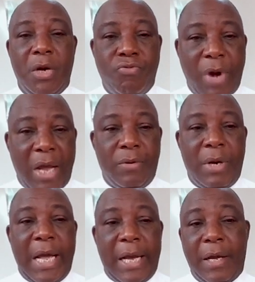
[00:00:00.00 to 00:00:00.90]

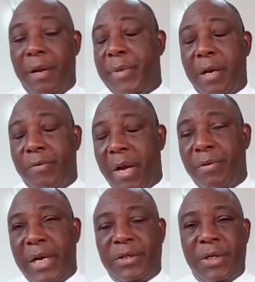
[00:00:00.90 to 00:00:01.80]
economic and
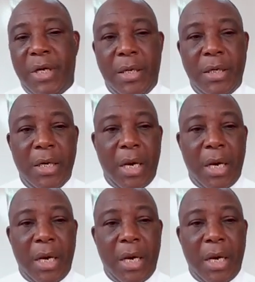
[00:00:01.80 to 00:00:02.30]
regulatory